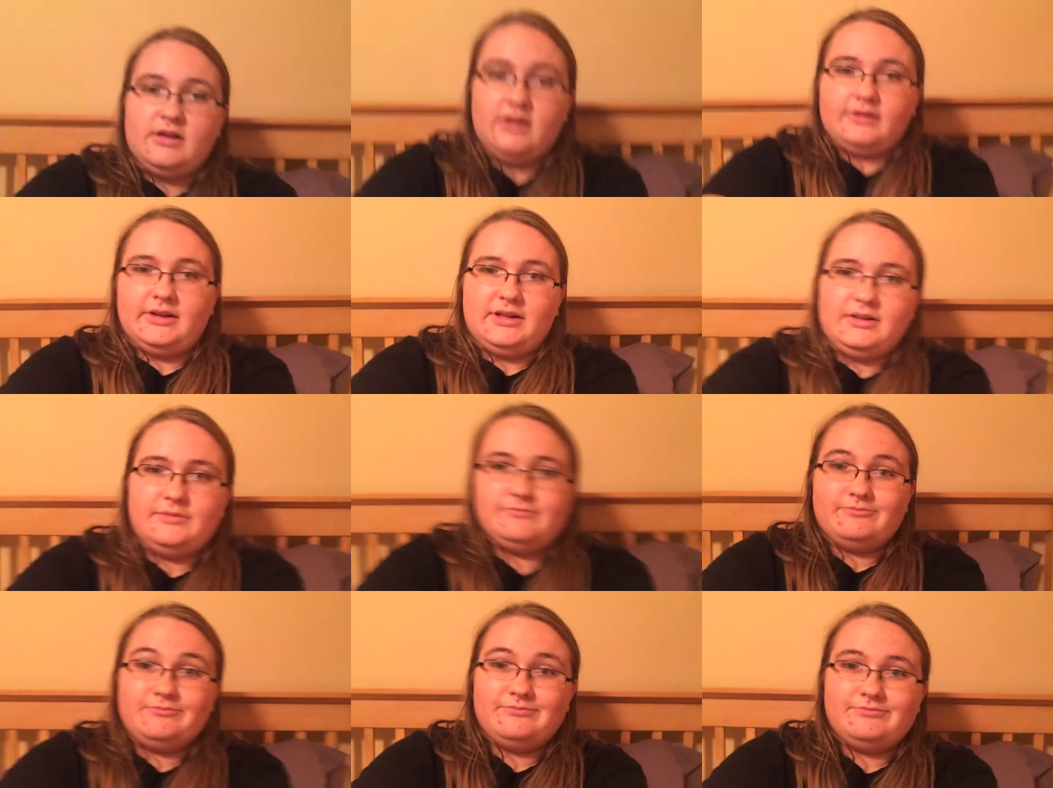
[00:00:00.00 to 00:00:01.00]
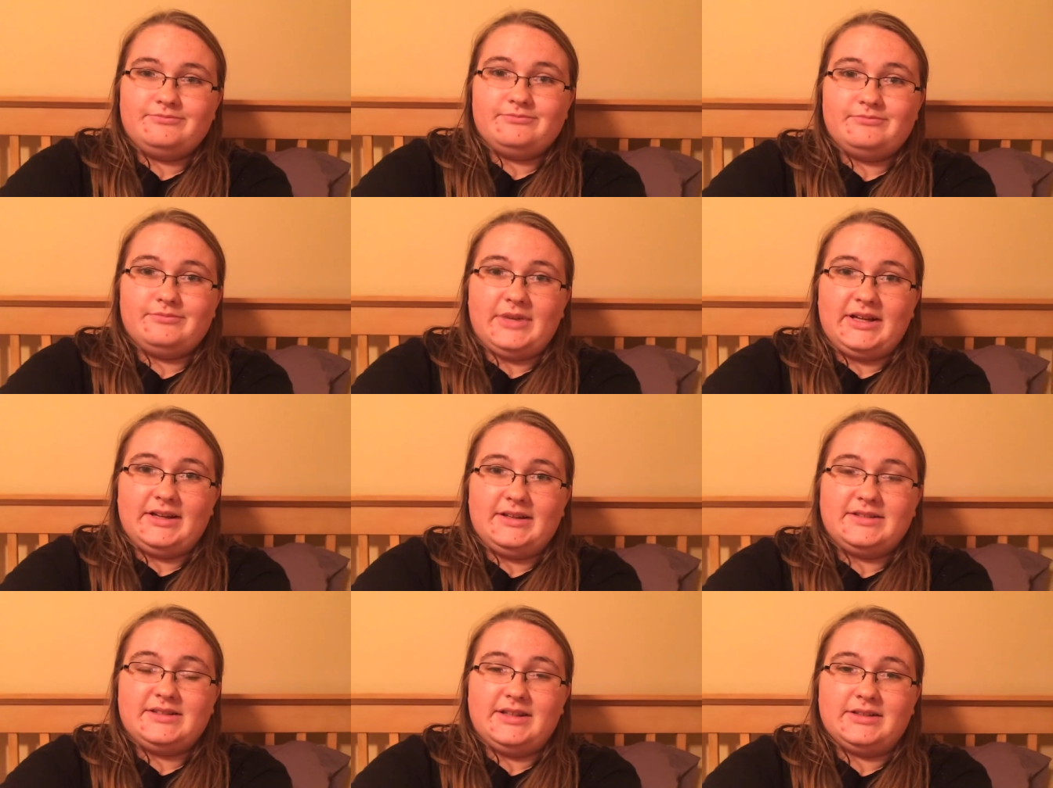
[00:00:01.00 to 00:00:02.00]
All right, bye
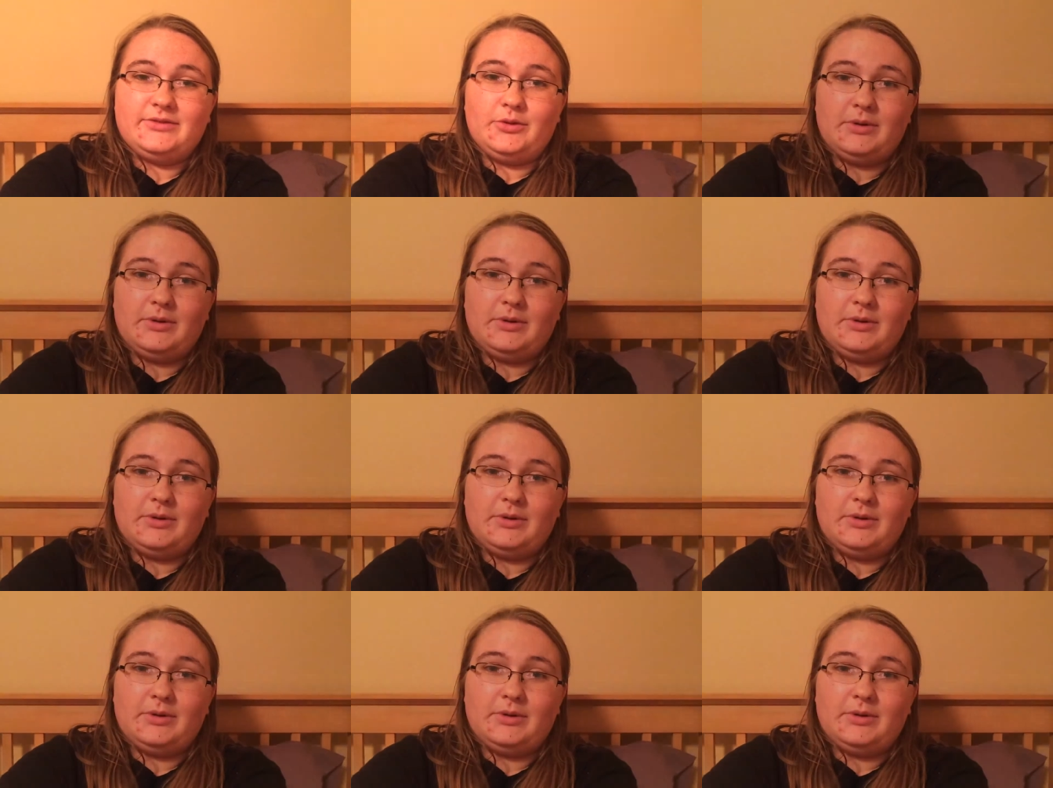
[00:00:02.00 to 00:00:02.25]
guys. Thanks for